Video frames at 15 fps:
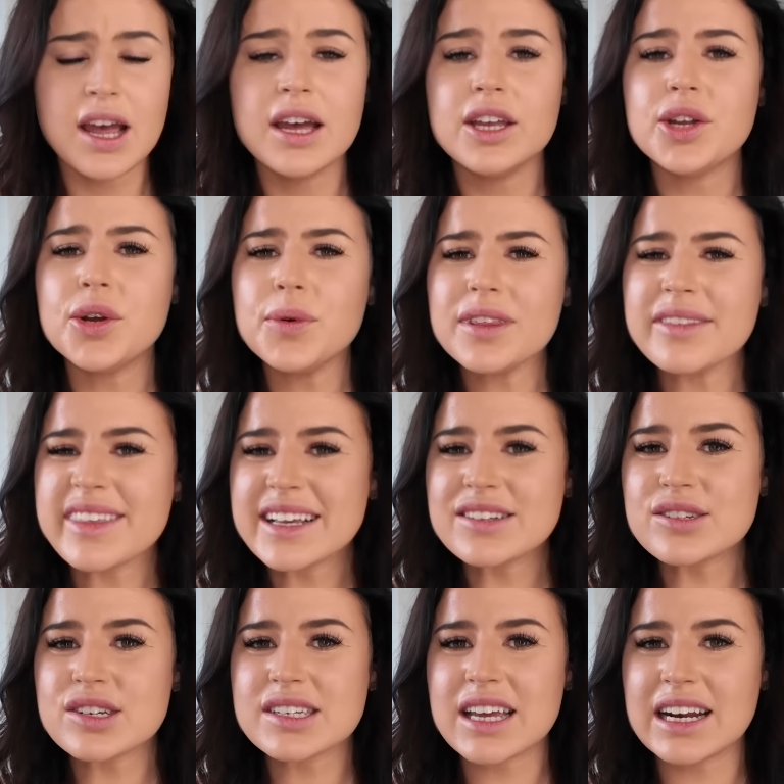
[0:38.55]
You know when
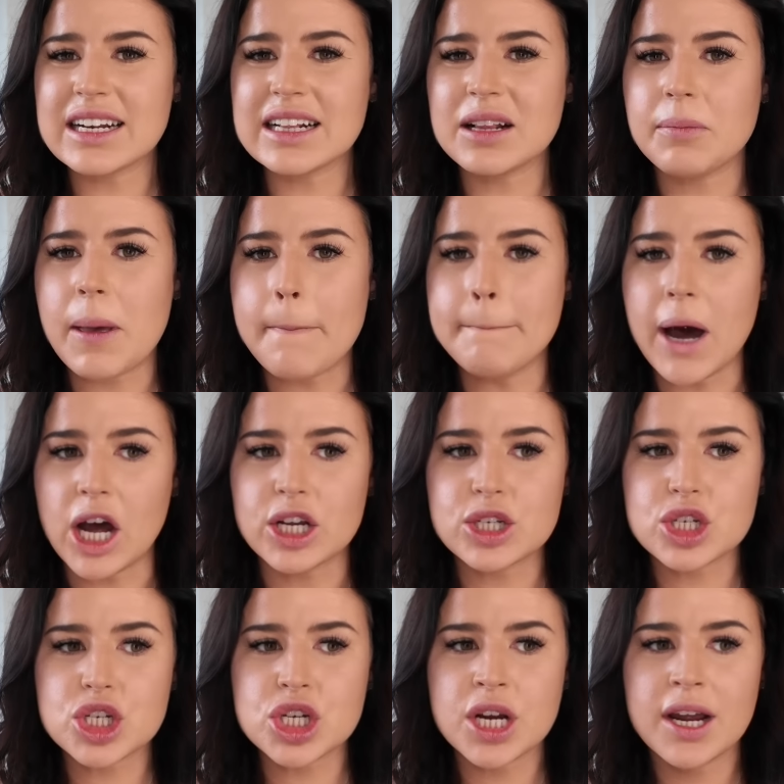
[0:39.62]
things just get a little bit
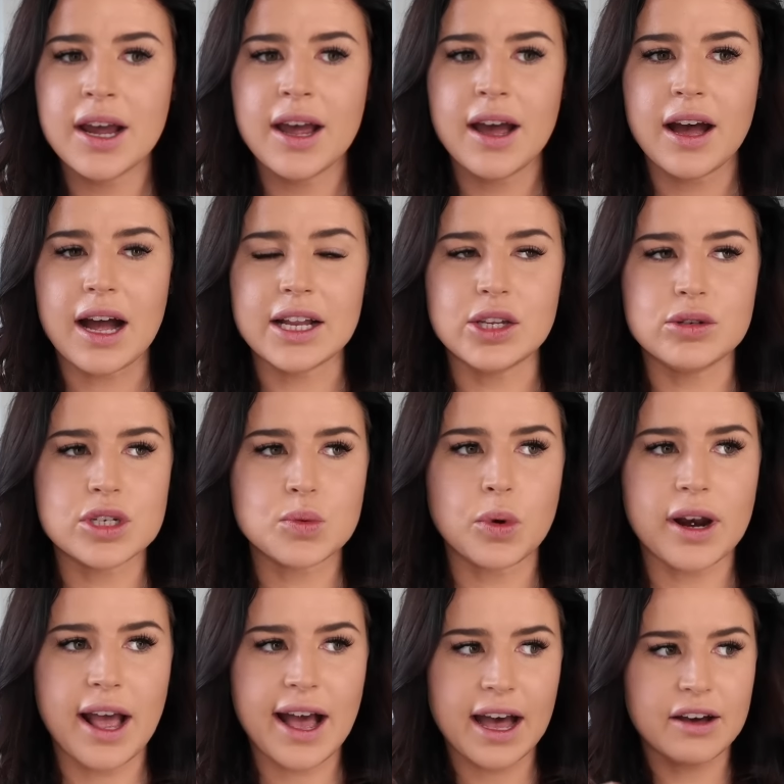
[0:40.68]
much and you just
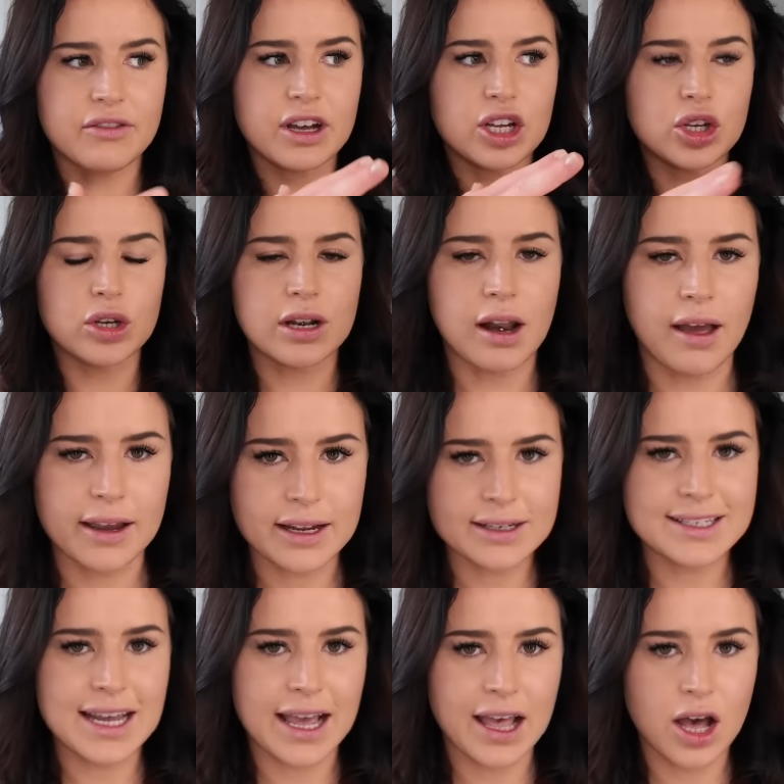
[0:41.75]
wanna have a good like
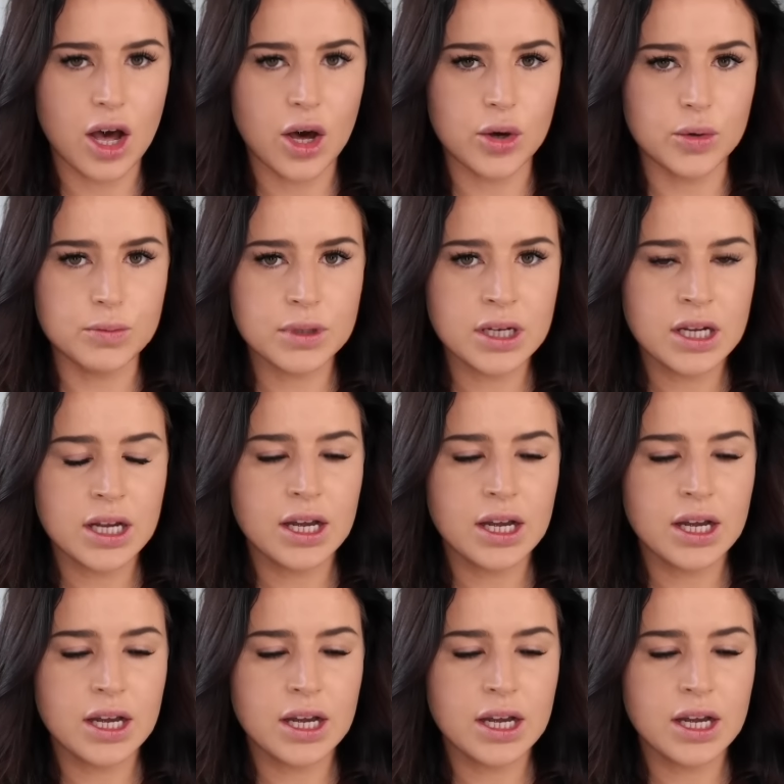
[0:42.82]
day at home?